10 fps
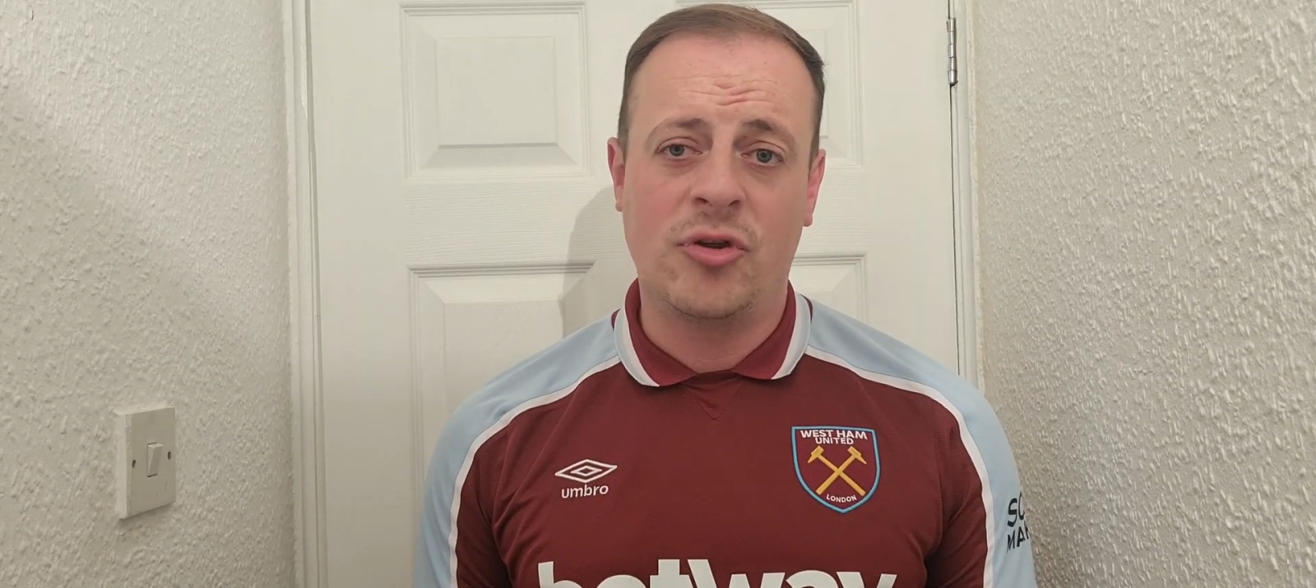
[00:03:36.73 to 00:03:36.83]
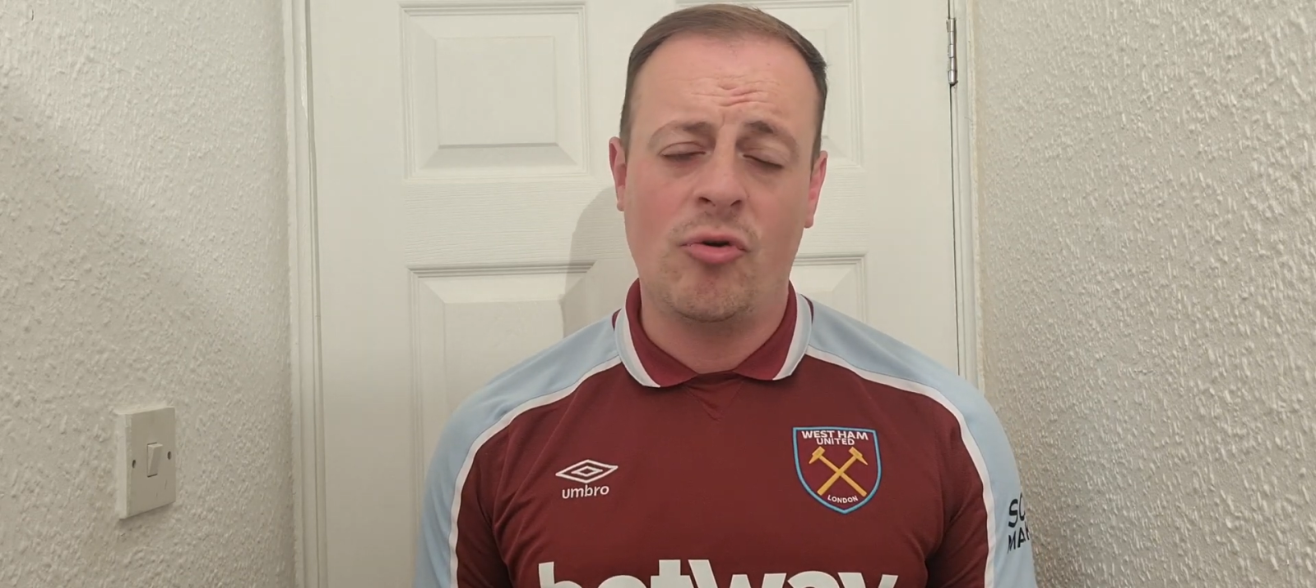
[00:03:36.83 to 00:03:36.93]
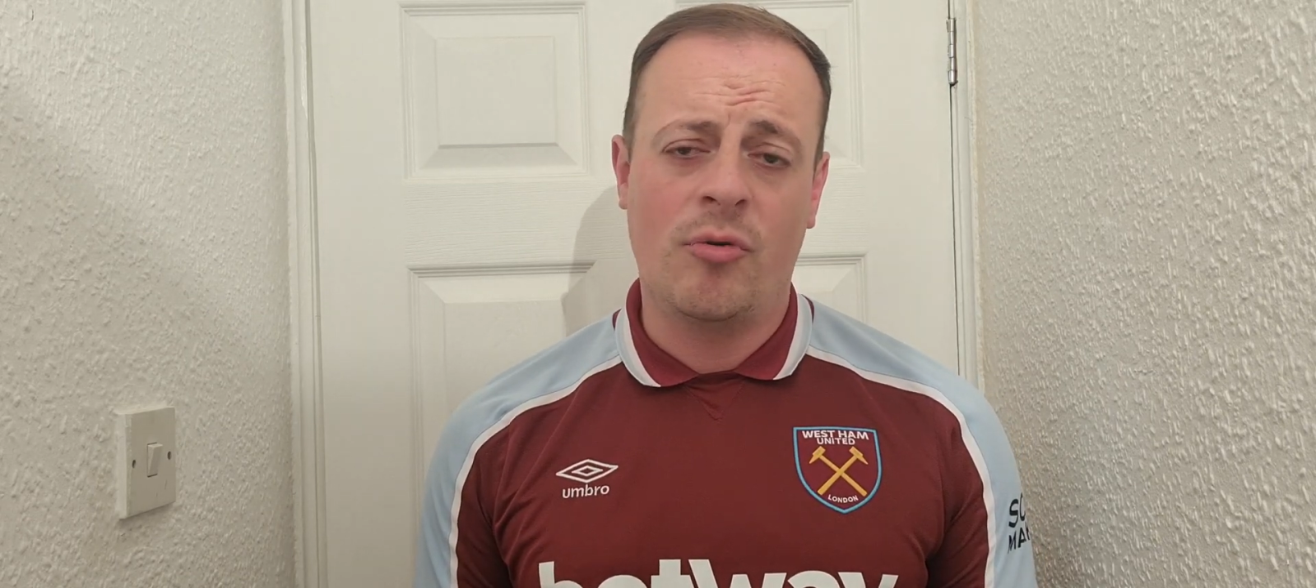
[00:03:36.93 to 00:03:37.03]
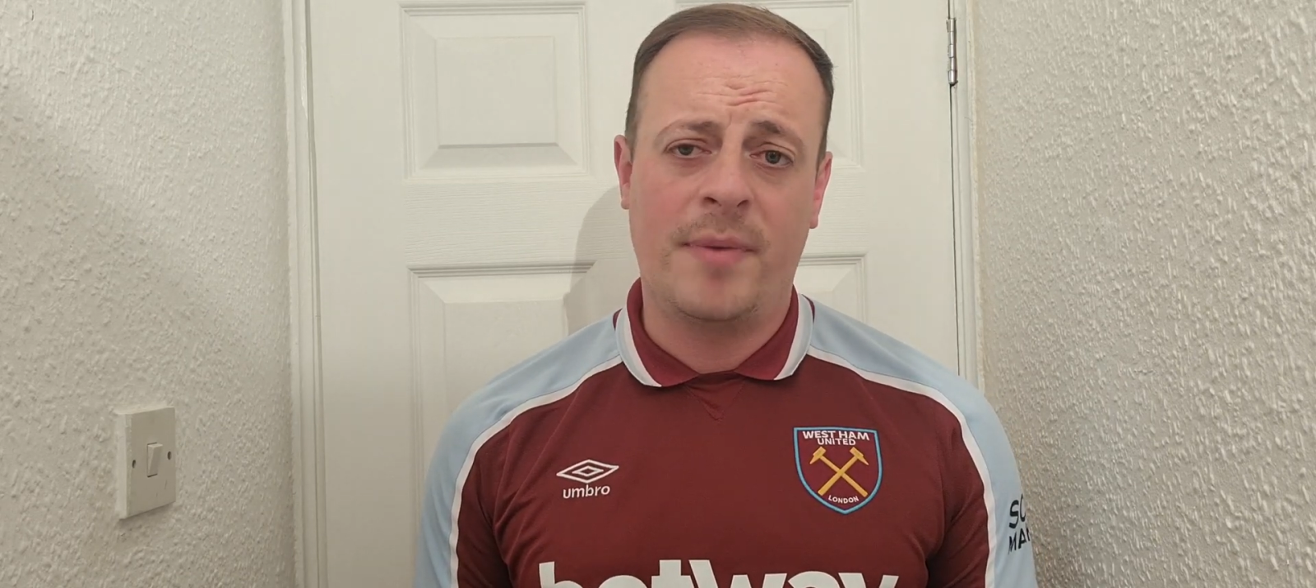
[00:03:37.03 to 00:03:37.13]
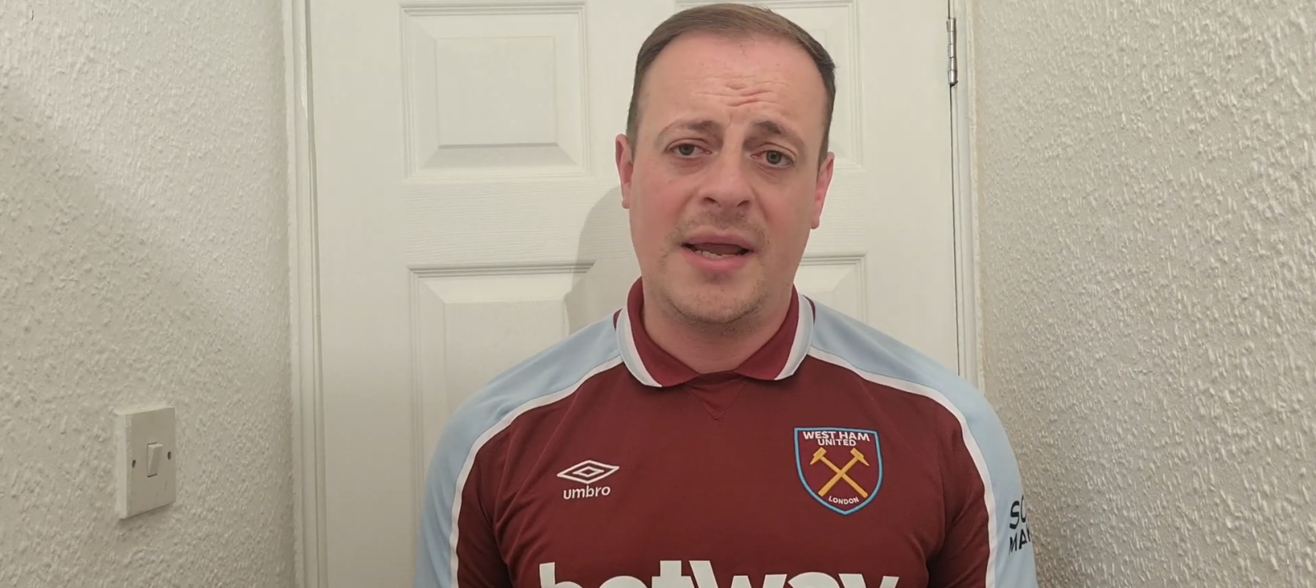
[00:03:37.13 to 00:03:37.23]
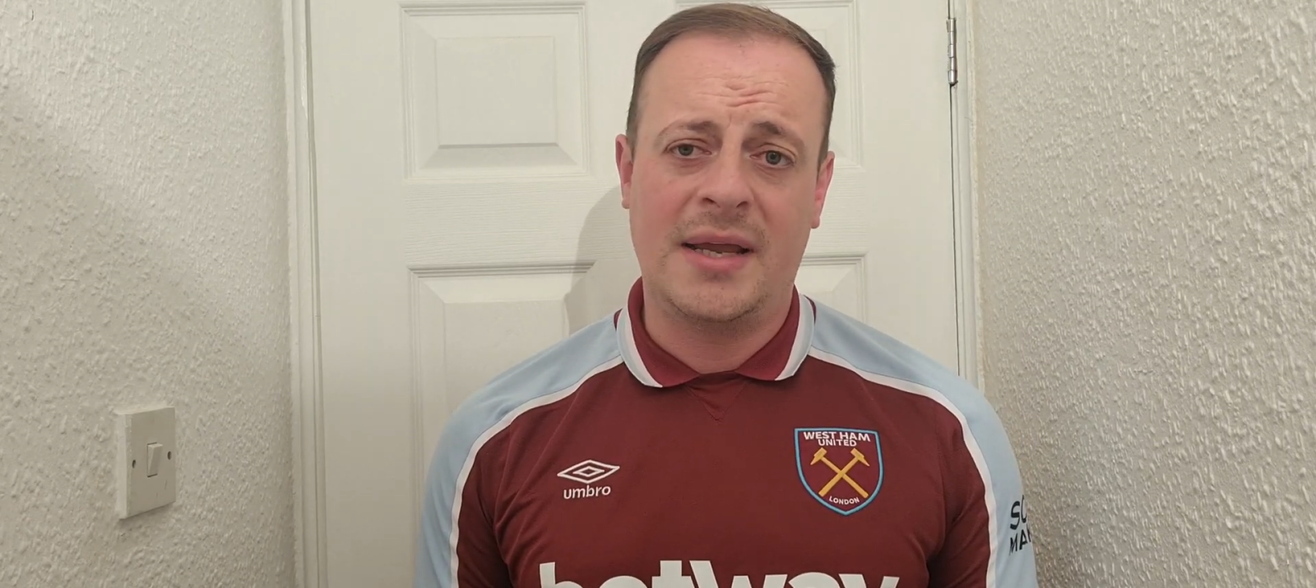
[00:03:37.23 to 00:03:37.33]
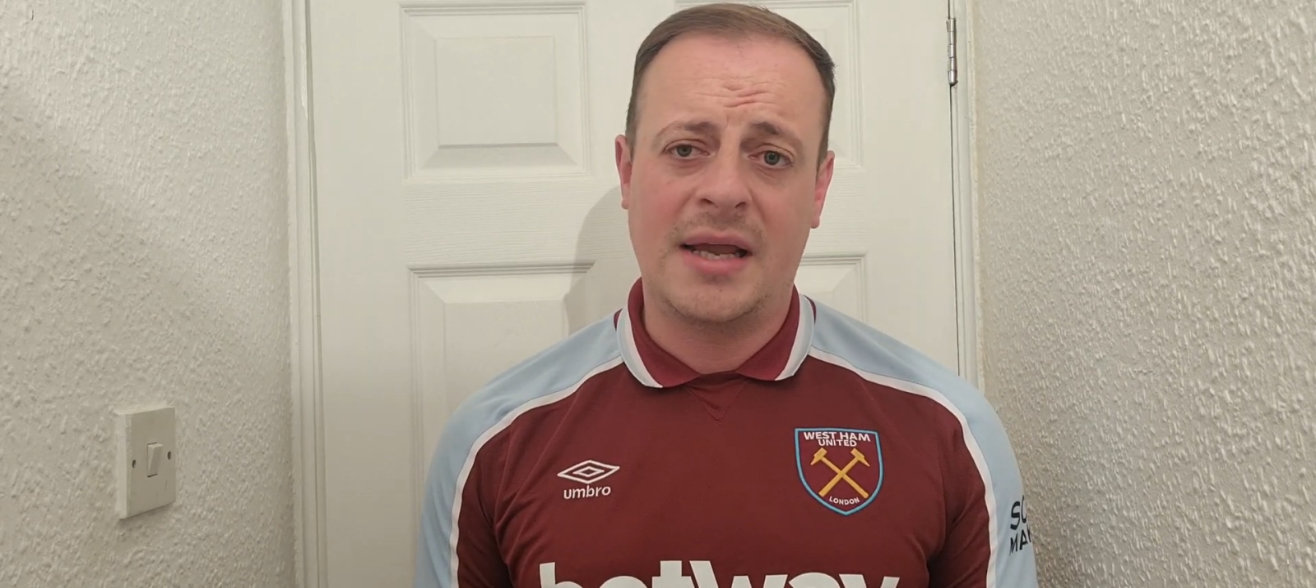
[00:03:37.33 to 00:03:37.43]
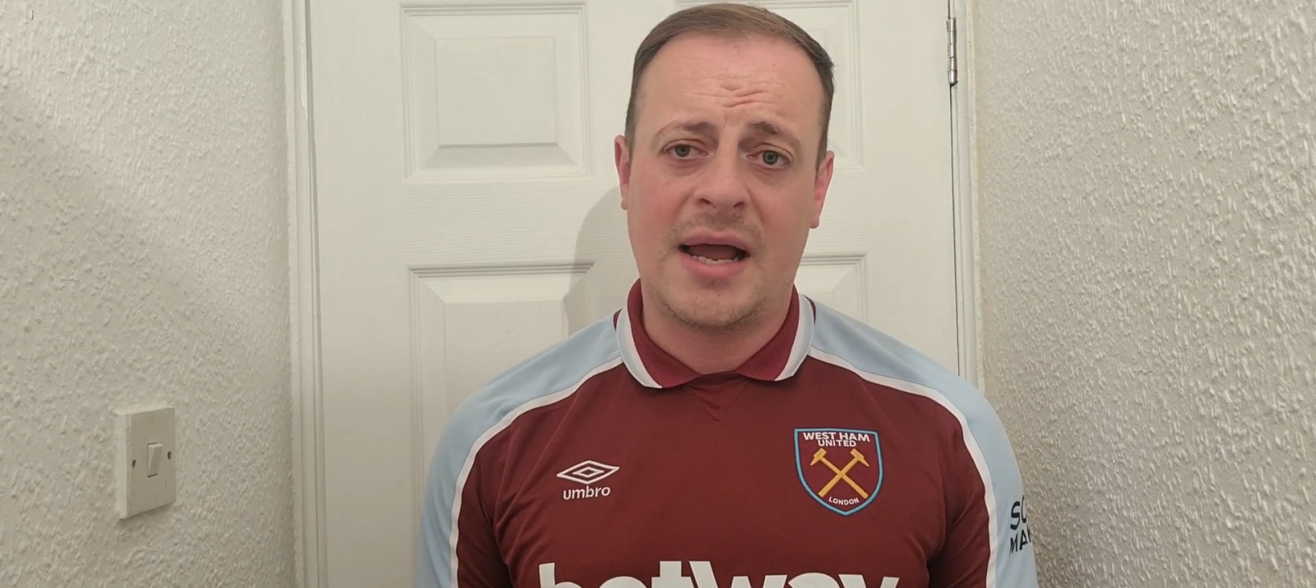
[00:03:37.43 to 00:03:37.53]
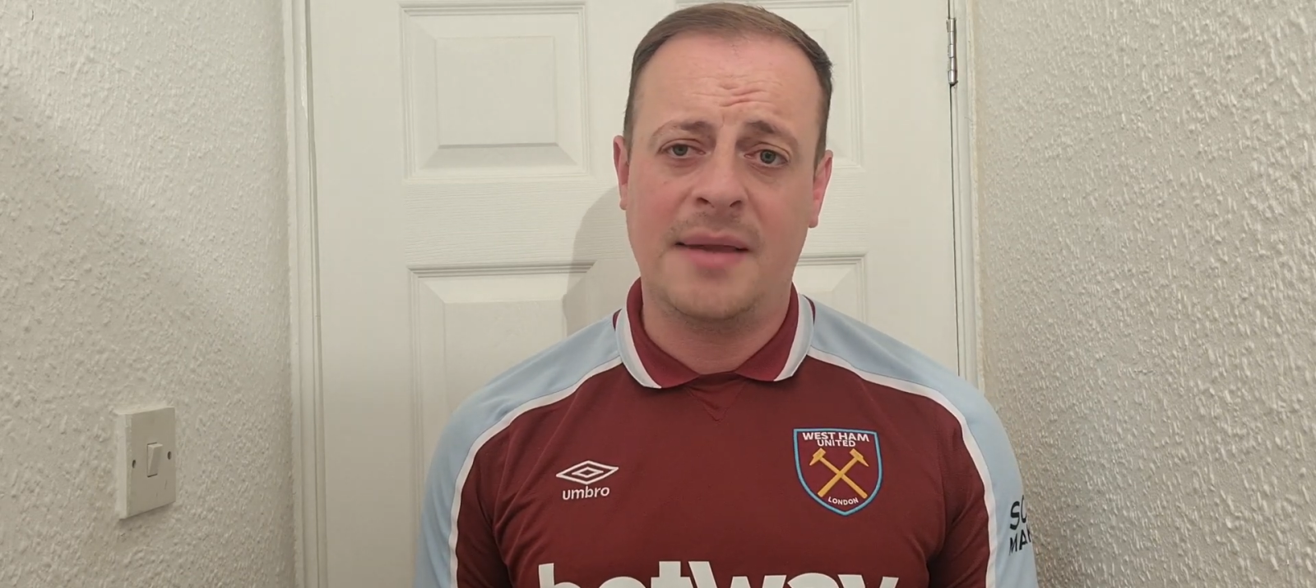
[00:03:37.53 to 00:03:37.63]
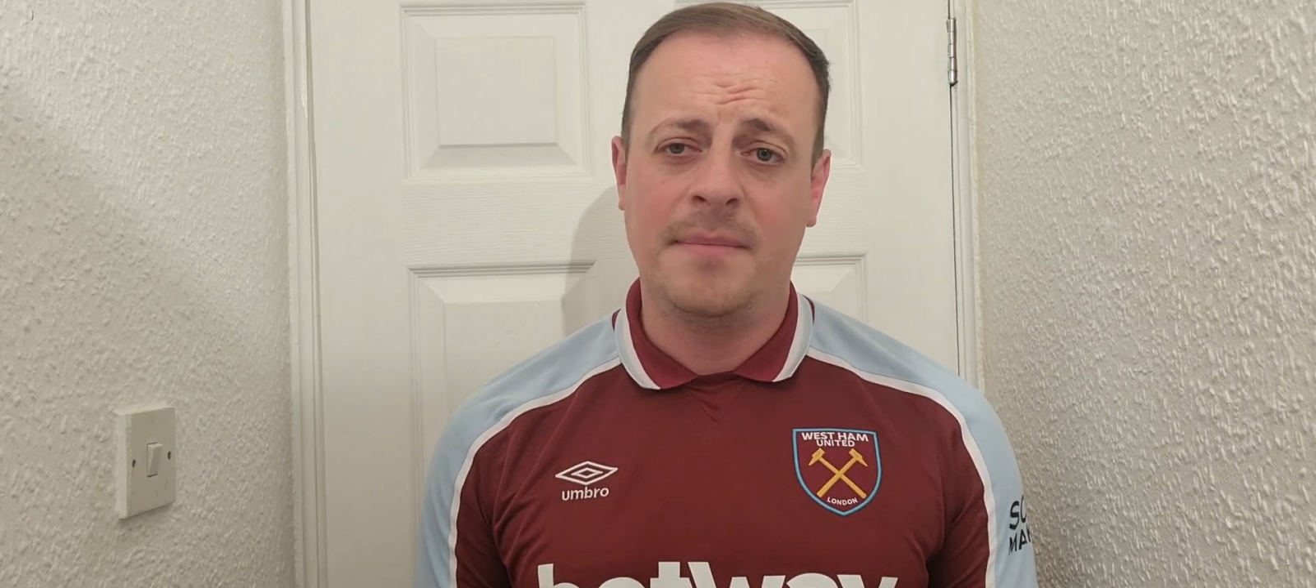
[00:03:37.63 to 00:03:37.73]
European
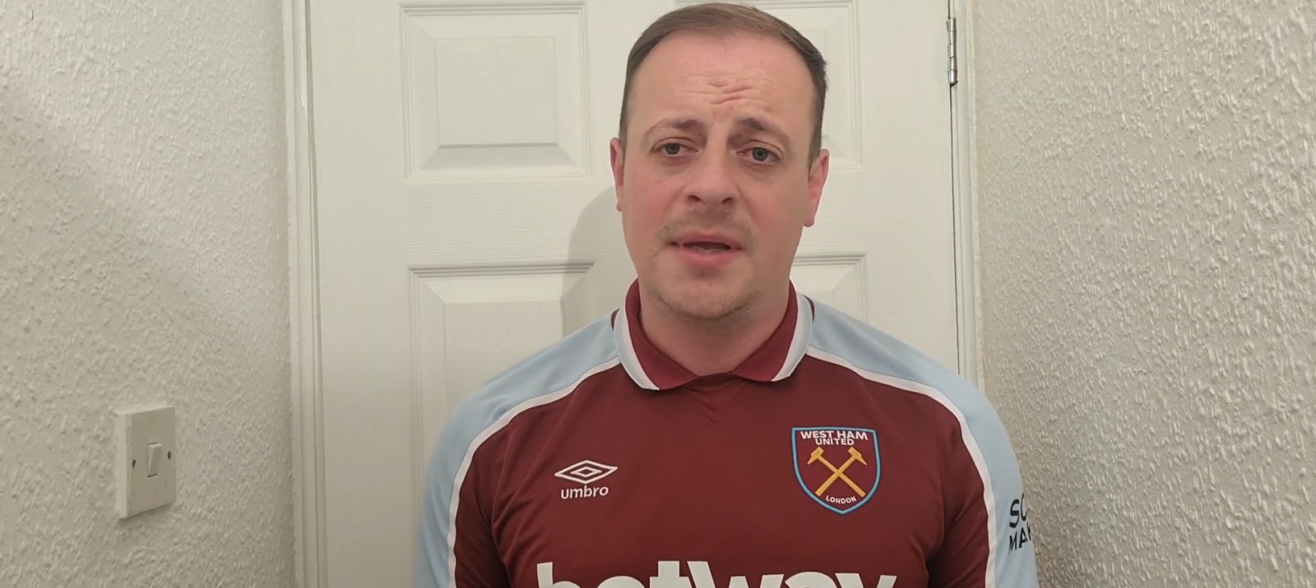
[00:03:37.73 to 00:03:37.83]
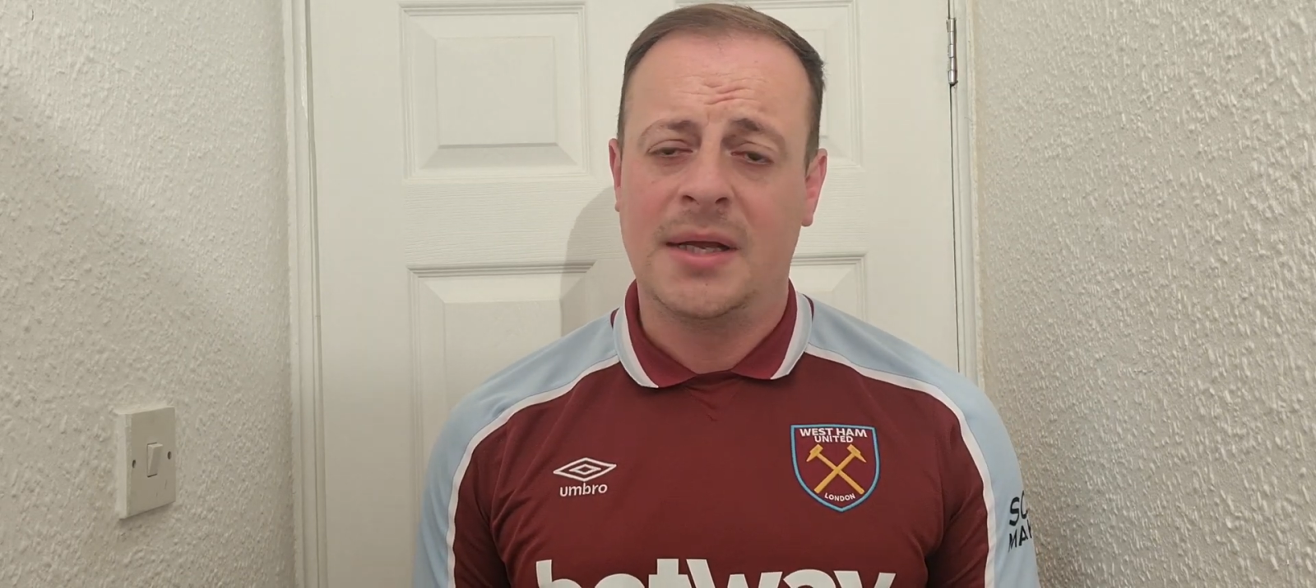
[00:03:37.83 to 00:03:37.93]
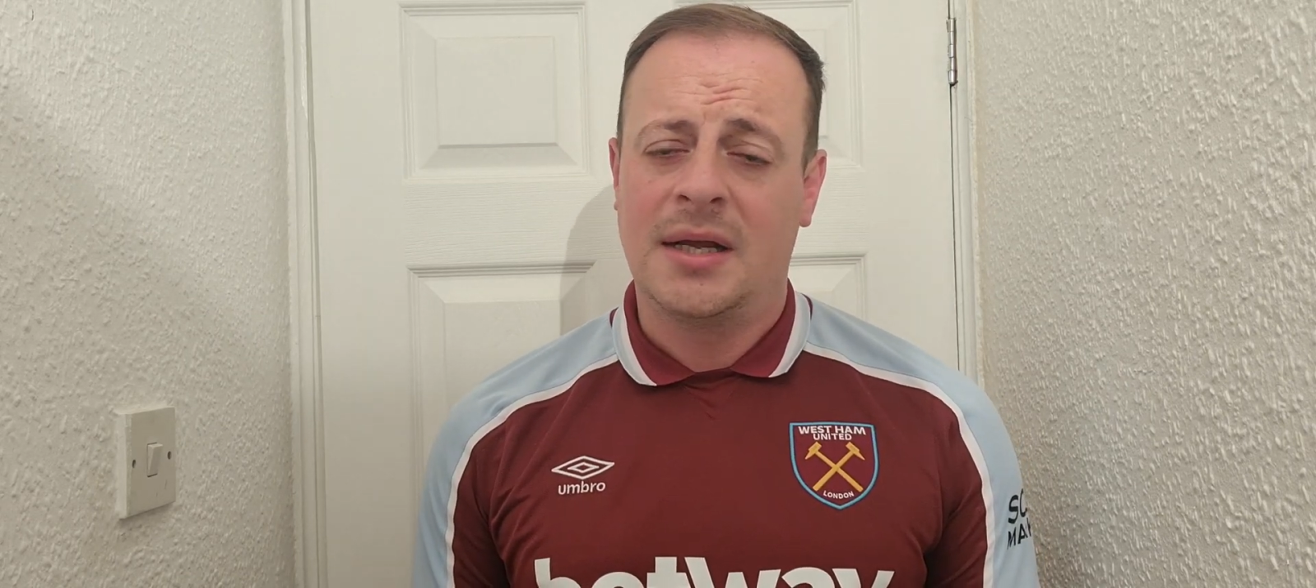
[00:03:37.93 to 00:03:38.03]
game.